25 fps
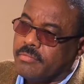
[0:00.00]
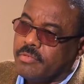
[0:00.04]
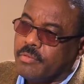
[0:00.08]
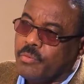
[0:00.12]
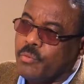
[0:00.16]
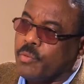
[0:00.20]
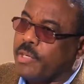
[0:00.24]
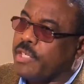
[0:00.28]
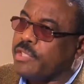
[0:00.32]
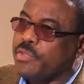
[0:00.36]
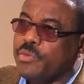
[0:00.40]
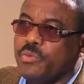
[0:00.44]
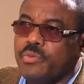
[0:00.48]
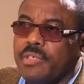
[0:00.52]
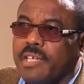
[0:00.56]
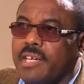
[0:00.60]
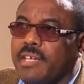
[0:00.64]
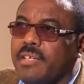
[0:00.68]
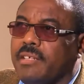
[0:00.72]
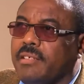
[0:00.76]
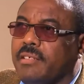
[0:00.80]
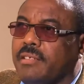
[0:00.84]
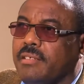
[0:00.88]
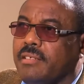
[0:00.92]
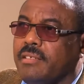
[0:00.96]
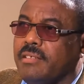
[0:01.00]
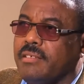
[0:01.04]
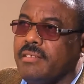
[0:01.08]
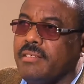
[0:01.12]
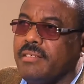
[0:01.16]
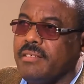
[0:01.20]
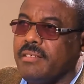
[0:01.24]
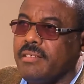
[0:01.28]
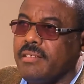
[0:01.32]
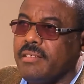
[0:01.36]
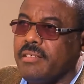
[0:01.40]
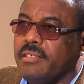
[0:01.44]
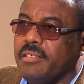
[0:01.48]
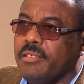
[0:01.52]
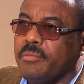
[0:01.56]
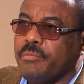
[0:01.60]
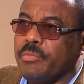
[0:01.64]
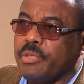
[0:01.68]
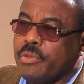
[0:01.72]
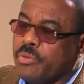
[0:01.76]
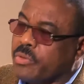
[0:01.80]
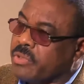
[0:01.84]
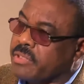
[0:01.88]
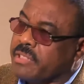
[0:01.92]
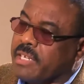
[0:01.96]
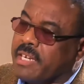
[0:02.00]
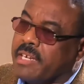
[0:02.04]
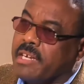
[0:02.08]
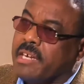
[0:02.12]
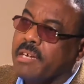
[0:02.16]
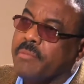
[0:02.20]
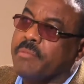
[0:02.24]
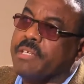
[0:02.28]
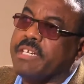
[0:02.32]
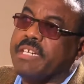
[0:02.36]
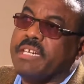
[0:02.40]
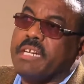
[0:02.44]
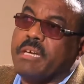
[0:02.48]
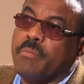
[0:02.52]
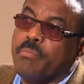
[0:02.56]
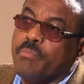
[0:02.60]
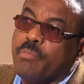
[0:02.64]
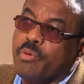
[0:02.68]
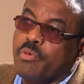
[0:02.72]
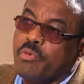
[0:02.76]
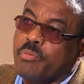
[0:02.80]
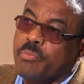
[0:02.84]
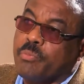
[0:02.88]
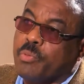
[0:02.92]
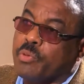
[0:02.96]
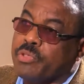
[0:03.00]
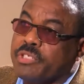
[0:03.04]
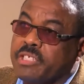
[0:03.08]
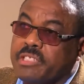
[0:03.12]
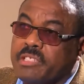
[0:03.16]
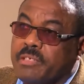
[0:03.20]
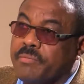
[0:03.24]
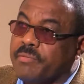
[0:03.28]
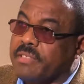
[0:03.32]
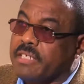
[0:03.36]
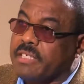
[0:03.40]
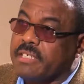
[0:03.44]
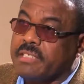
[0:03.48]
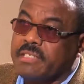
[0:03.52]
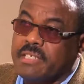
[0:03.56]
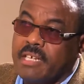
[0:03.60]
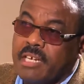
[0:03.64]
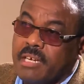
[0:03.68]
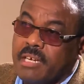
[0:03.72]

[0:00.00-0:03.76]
Why should I? Because I have a number of positive things I